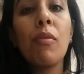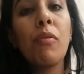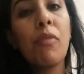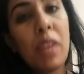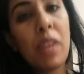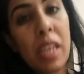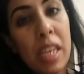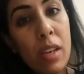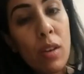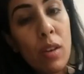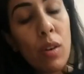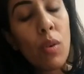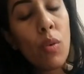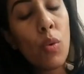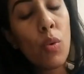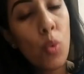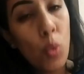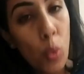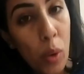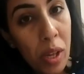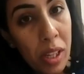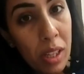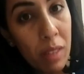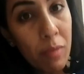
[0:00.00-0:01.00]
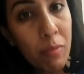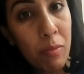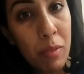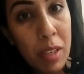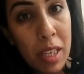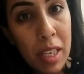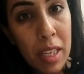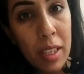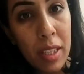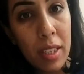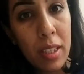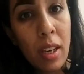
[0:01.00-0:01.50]
We will
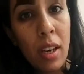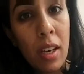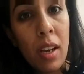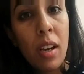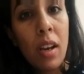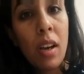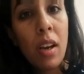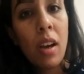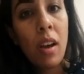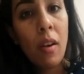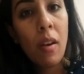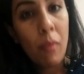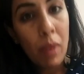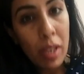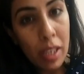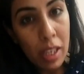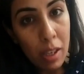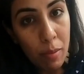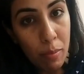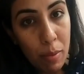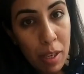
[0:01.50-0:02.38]
meet many